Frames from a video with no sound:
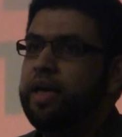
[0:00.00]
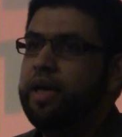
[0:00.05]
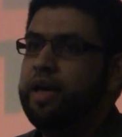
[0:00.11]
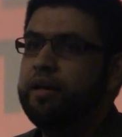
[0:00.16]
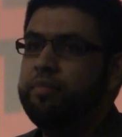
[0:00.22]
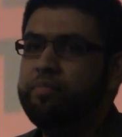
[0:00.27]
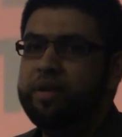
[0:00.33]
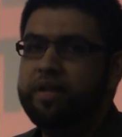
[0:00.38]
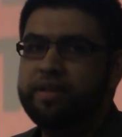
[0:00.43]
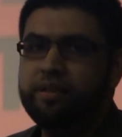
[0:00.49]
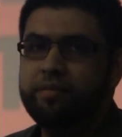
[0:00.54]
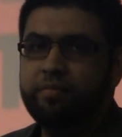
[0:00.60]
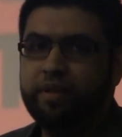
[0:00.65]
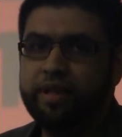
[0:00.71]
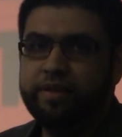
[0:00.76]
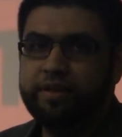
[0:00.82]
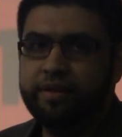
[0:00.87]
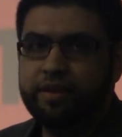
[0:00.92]
And peace and
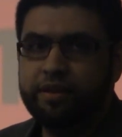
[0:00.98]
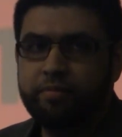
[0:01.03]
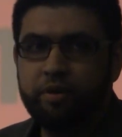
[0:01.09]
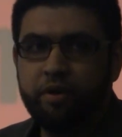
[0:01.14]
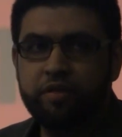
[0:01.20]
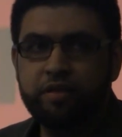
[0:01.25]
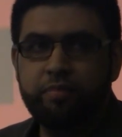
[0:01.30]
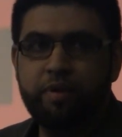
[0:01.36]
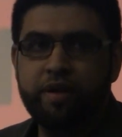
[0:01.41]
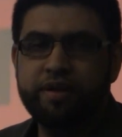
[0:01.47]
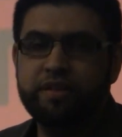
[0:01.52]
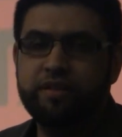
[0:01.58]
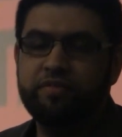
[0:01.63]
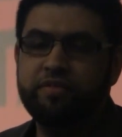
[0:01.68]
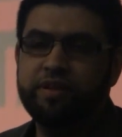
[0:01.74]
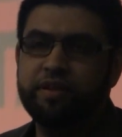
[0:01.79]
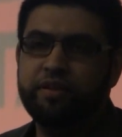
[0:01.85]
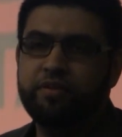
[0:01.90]
blessings be on the best
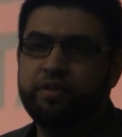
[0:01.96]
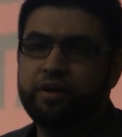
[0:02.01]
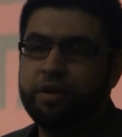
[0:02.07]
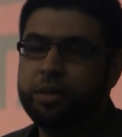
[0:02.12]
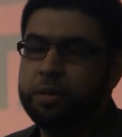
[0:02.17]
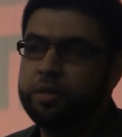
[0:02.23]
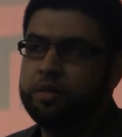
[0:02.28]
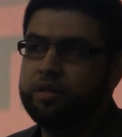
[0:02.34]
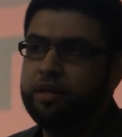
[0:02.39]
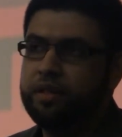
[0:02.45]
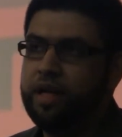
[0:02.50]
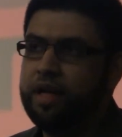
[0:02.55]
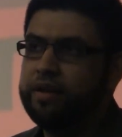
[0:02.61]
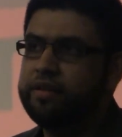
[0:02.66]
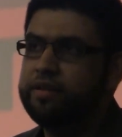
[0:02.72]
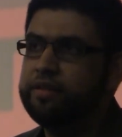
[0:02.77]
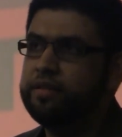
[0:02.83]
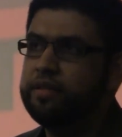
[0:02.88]
of His creation, the
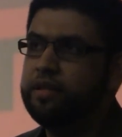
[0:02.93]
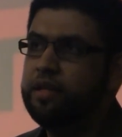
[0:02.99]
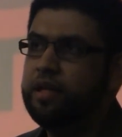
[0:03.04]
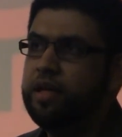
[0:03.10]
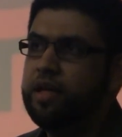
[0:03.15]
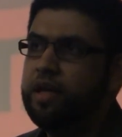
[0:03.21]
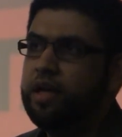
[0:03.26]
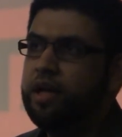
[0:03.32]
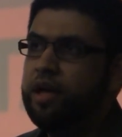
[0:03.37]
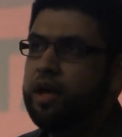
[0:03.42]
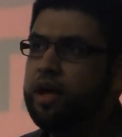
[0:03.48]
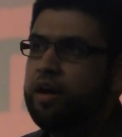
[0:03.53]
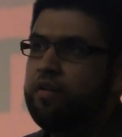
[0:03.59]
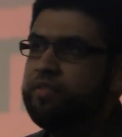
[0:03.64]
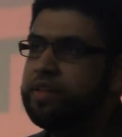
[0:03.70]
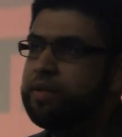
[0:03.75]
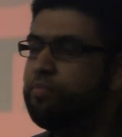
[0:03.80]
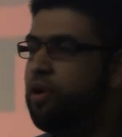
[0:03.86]
last
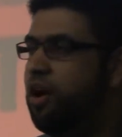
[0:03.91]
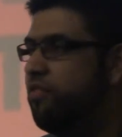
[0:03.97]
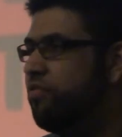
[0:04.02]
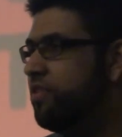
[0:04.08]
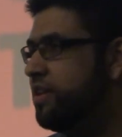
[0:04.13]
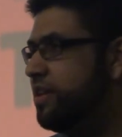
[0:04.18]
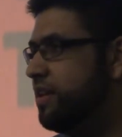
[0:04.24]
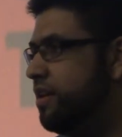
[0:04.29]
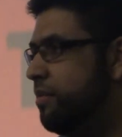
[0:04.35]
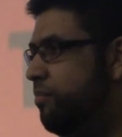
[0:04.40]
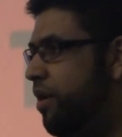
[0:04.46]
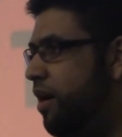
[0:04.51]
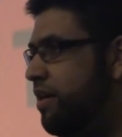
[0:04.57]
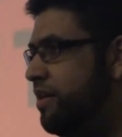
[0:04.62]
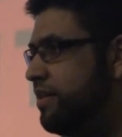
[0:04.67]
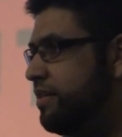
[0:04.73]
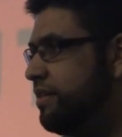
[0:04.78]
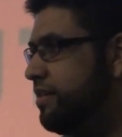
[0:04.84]
of His prophets and
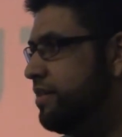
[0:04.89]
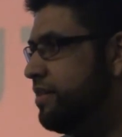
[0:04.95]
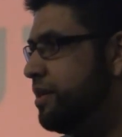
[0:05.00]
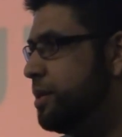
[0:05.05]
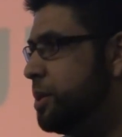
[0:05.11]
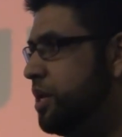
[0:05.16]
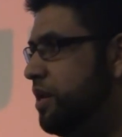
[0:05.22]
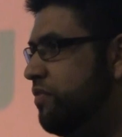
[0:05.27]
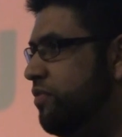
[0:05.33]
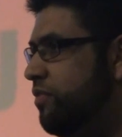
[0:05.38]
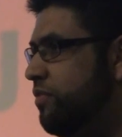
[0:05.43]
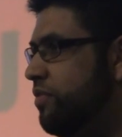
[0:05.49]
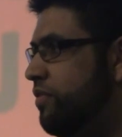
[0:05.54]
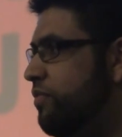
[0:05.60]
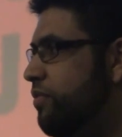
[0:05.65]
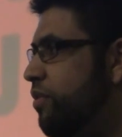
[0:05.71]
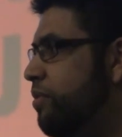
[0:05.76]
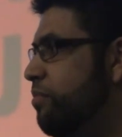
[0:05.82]
apostles, the chief of
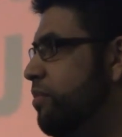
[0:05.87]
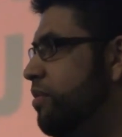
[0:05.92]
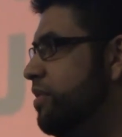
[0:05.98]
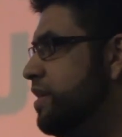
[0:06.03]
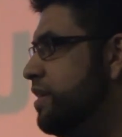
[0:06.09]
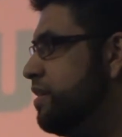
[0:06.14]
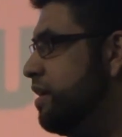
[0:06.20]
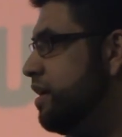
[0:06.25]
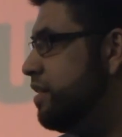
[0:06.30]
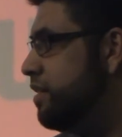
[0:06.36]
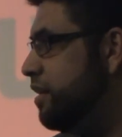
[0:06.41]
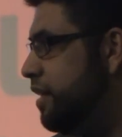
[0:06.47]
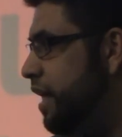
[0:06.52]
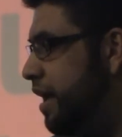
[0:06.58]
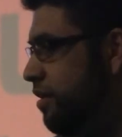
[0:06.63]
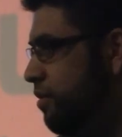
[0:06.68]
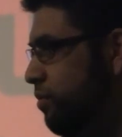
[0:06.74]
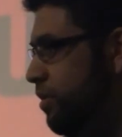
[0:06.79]
the foremost and the
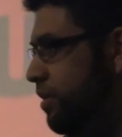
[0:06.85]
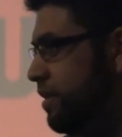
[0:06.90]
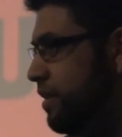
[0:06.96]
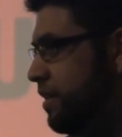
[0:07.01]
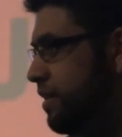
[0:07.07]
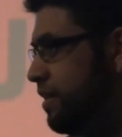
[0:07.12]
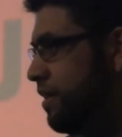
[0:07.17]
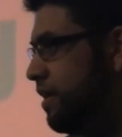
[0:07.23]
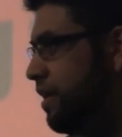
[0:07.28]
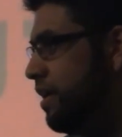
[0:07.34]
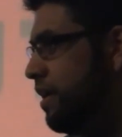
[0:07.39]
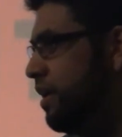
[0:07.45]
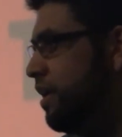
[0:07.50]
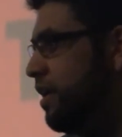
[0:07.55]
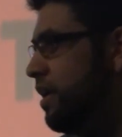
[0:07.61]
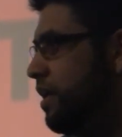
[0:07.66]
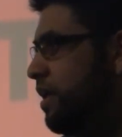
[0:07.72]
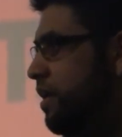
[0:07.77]
latter ones,
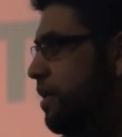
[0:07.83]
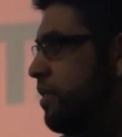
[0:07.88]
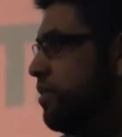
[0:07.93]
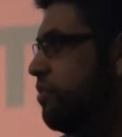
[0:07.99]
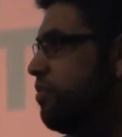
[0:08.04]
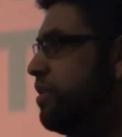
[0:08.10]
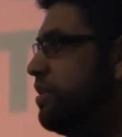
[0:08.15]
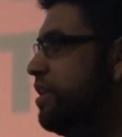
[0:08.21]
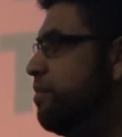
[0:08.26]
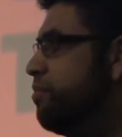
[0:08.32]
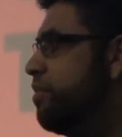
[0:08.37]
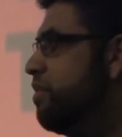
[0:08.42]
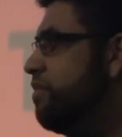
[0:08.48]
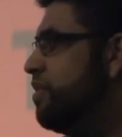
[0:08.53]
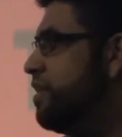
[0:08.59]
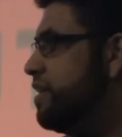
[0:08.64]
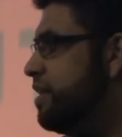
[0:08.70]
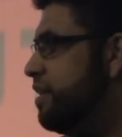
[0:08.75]
the redeemer
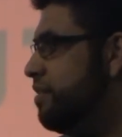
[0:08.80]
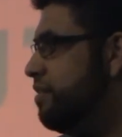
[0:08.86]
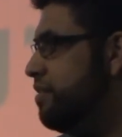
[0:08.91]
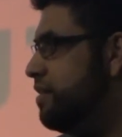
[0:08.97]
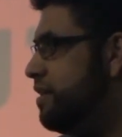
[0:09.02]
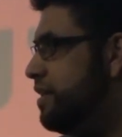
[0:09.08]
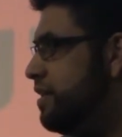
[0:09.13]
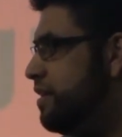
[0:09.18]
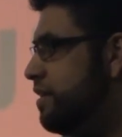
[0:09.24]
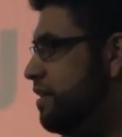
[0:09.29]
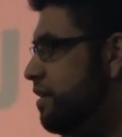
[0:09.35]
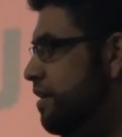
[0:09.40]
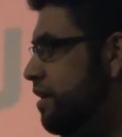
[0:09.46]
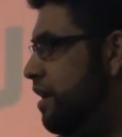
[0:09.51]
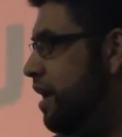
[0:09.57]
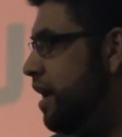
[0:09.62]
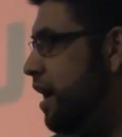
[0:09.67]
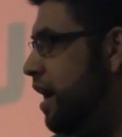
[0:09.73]
of the sinners,
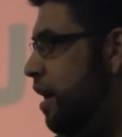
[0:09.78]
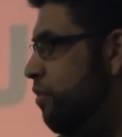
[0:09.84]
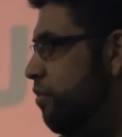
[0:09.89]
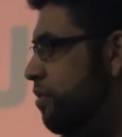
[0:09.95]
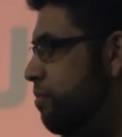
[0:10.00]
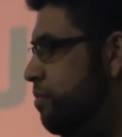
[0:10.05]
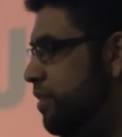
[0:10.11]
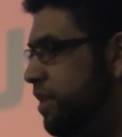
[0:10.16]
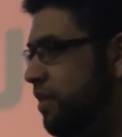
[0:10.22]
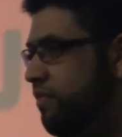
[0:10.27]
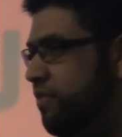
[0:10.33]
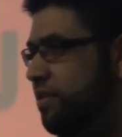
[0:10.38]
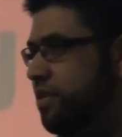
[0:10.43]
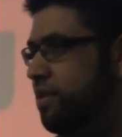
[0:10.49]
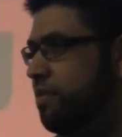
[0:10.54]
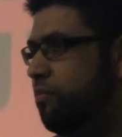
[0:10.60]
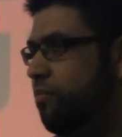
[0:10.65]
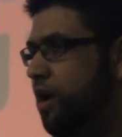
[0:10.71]
our
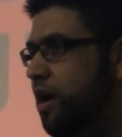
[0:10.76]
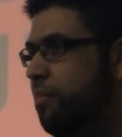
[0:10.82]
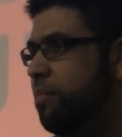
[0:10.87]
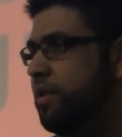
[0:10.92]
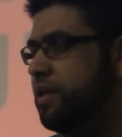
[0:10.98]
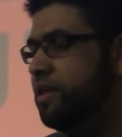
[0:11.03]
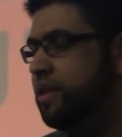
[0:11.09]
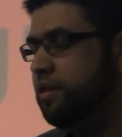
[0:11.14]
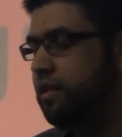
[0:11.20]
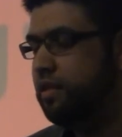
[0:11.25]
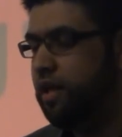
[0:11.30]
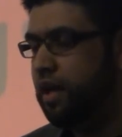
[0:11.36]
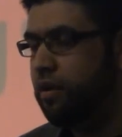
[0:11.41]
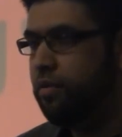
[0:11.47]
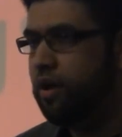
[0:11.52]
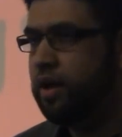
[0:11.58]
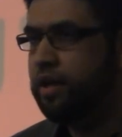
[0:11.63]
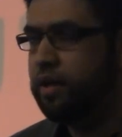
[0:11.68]
beloved Muhammad
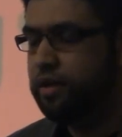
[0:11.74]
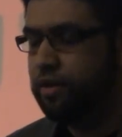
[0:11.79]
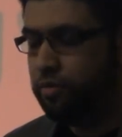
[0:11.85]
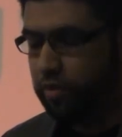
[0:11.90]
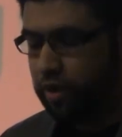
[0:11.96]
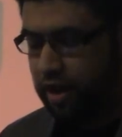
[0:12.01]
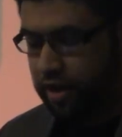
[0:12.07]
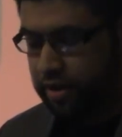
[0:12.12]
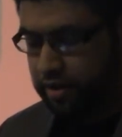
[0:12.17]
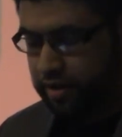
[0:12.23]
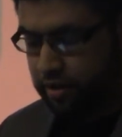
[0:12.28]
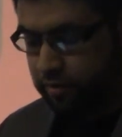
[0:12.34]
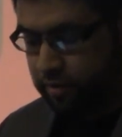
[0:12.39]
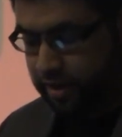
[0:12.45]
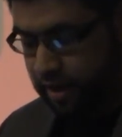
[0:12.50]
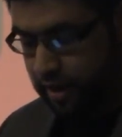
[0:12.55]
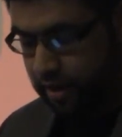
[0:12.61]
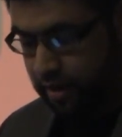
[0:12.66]
sallallahu alayhi wa alihi
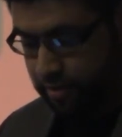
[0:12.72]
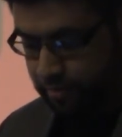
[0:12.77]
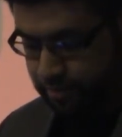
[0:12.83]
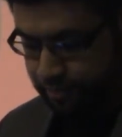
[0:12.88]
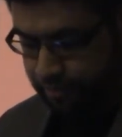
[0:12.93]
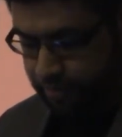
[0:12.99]
wa sallam.